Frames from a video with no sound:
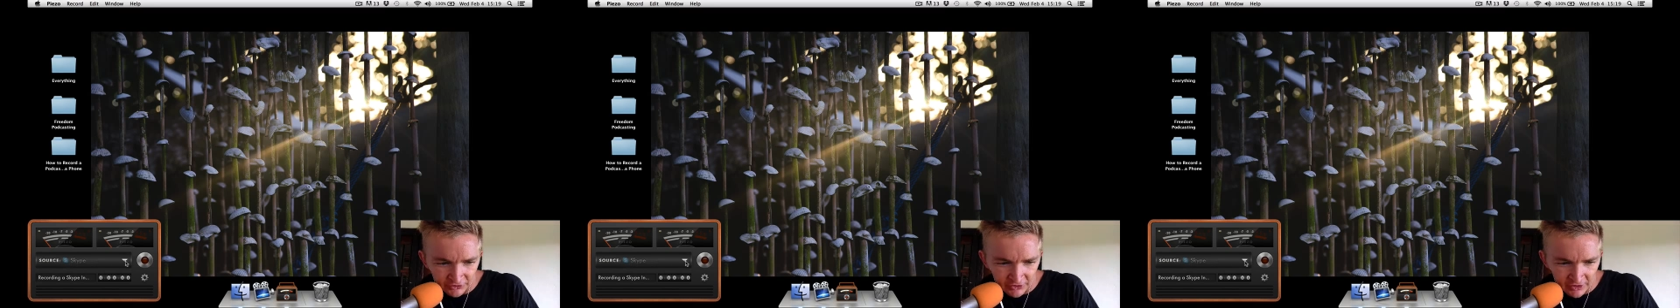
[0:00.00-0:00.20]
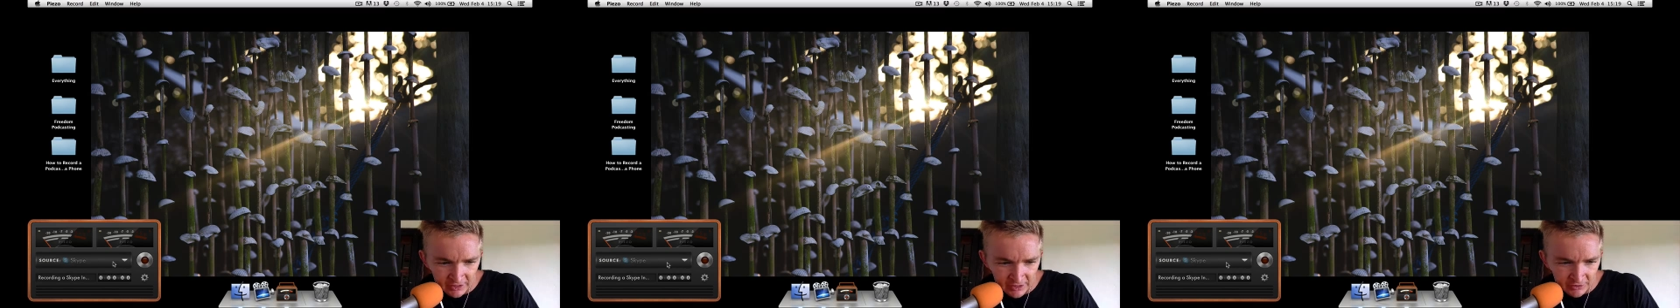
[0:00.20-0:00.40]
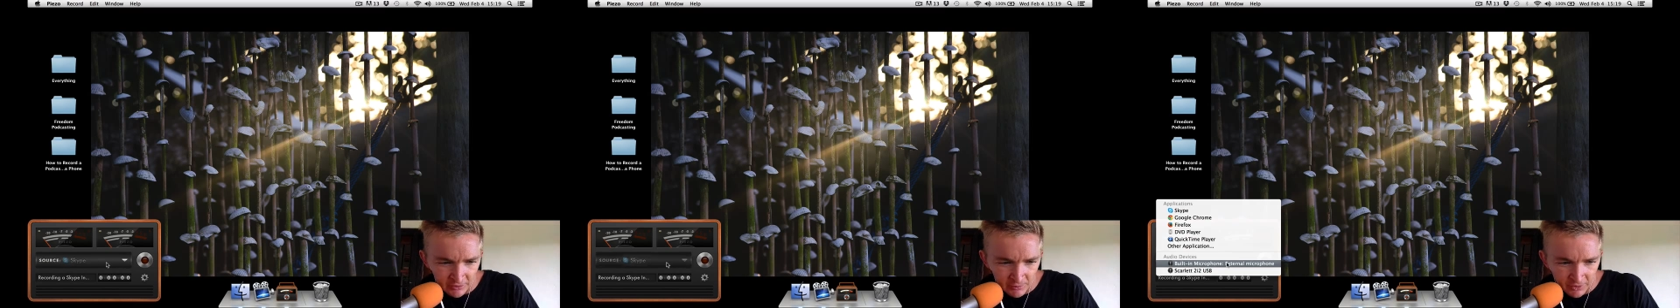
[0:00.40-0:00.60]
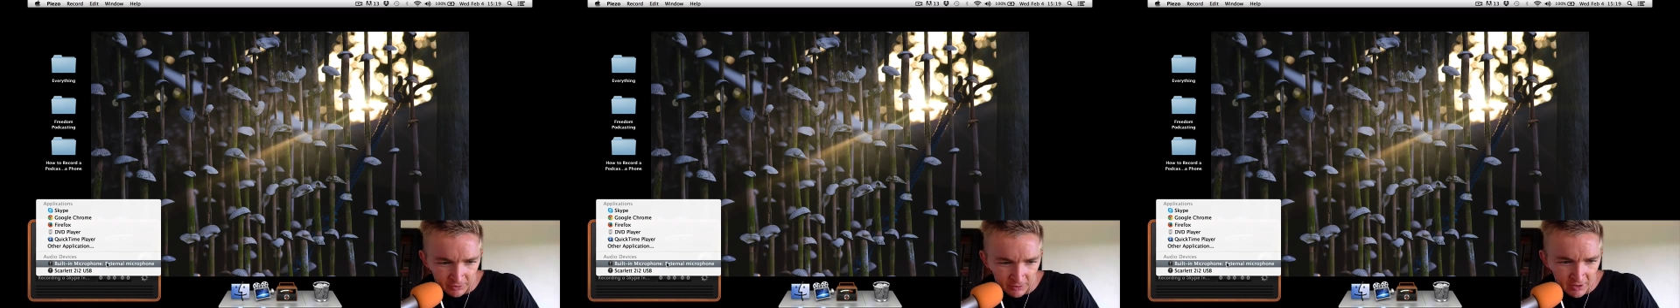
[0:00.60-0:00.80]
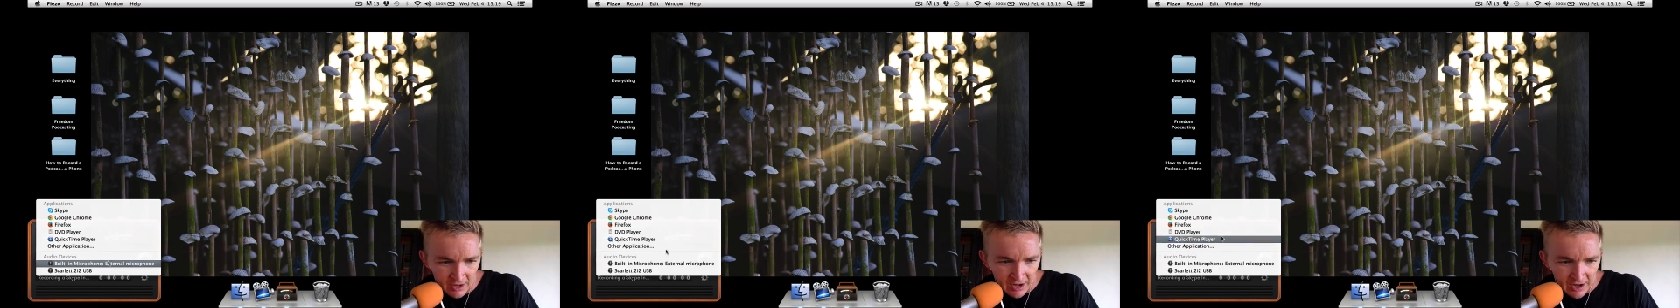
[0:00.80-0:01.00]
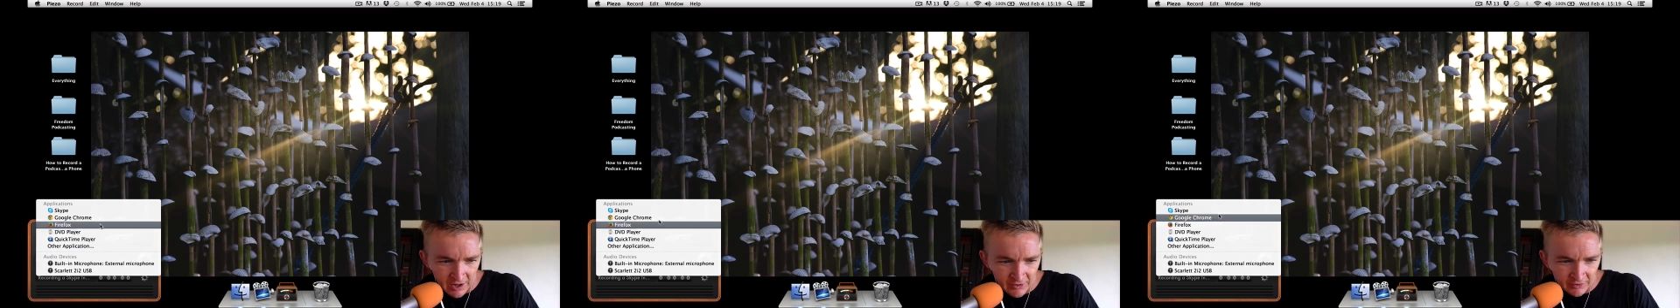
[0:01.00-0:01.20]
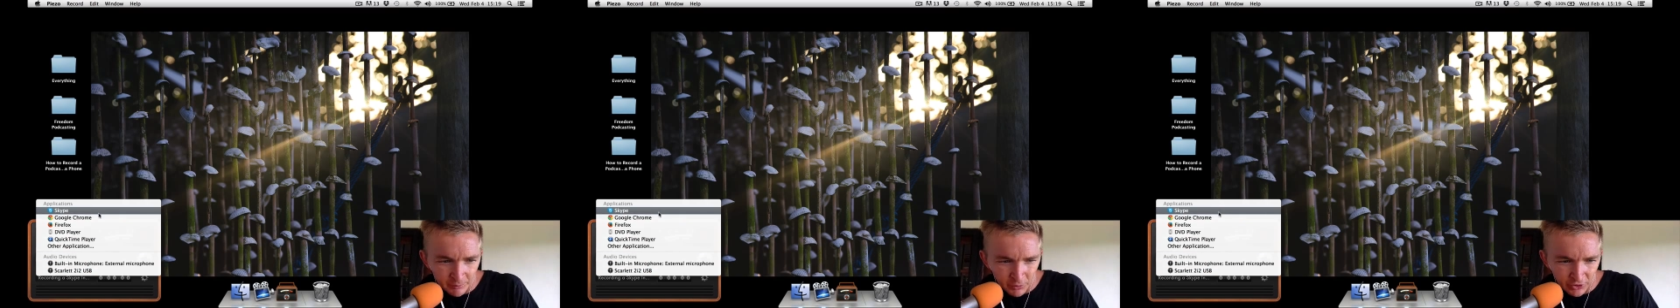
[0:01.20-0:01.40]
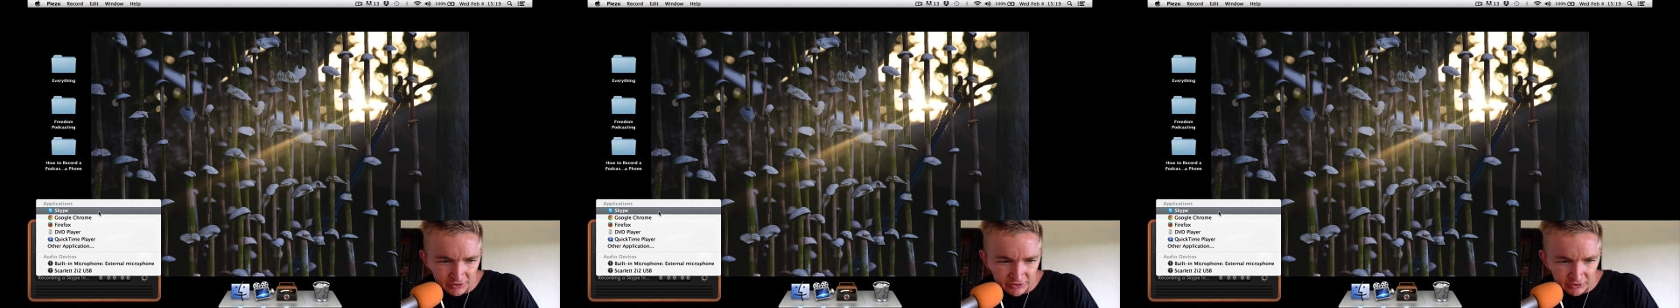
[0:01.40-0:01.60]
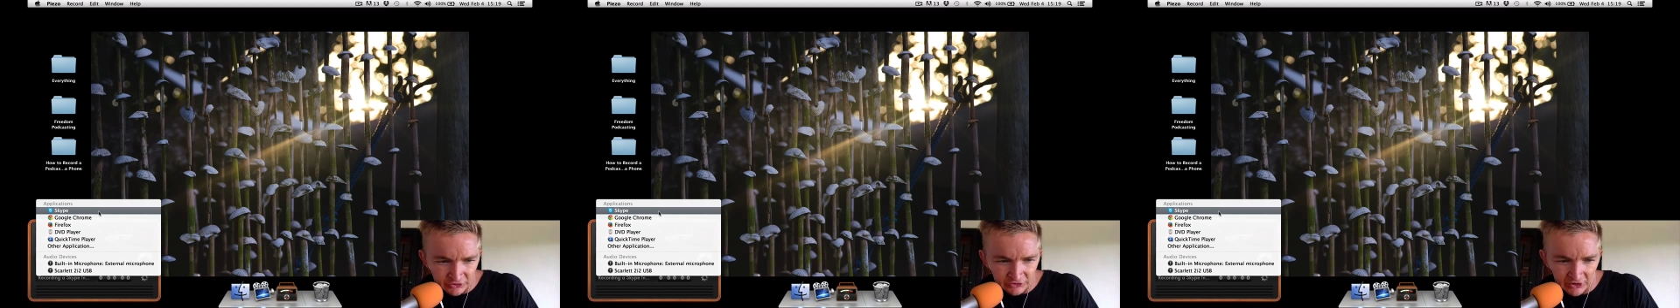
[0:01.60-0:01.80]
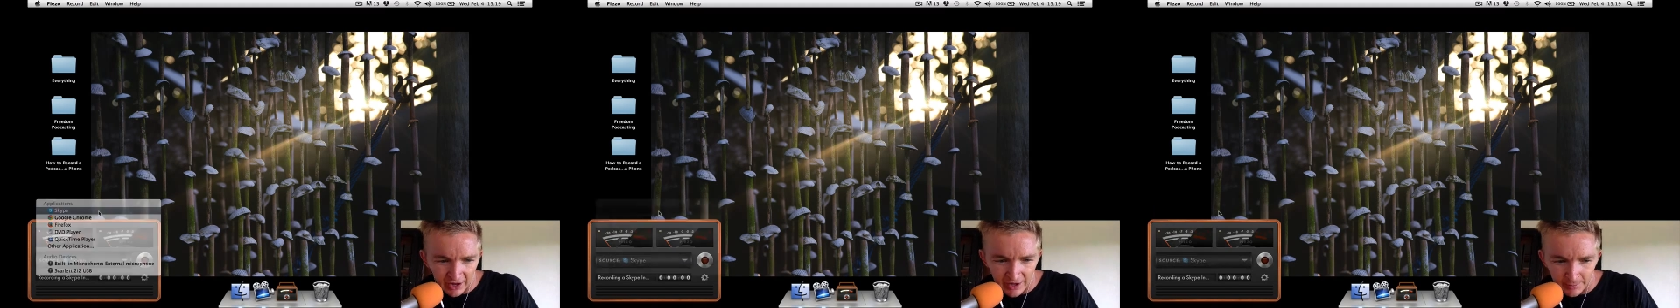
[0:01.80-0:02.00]
thing in the middle and then put it to
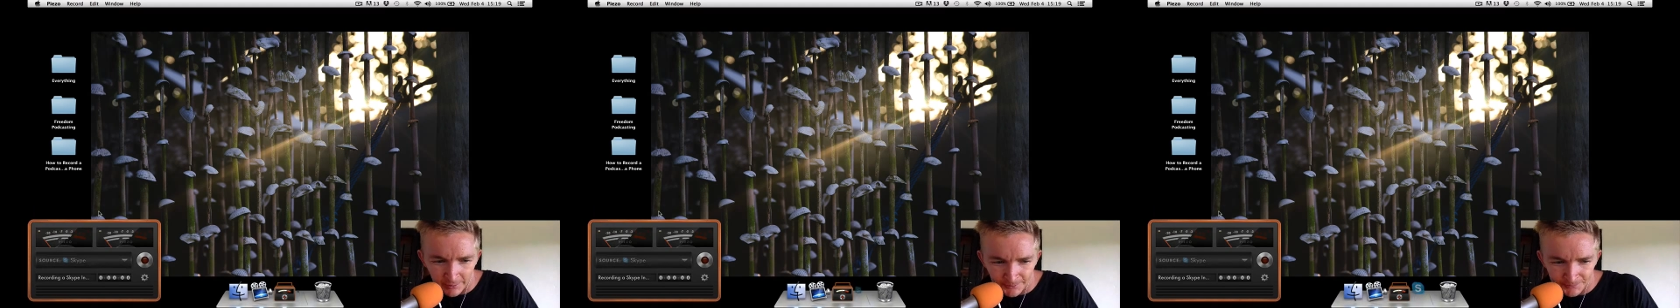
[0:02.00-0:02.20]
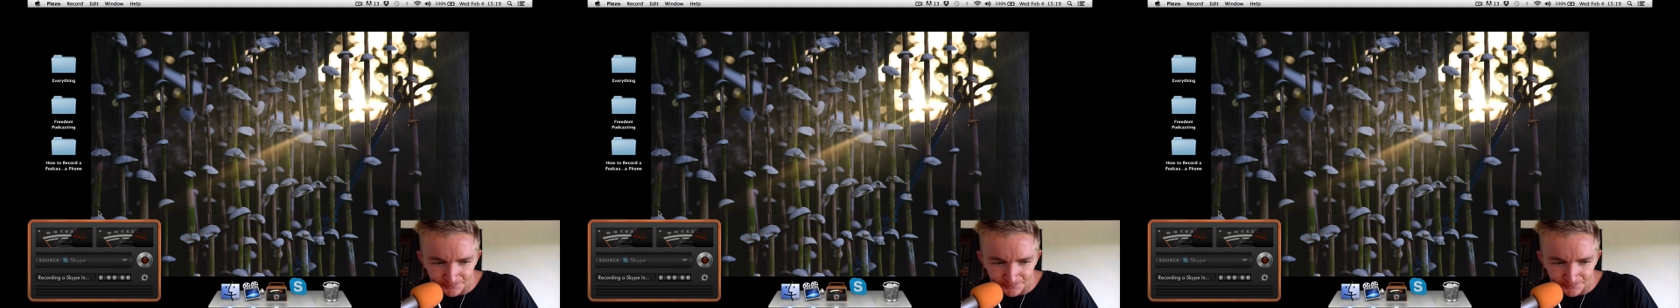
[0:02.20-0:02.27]
Skype.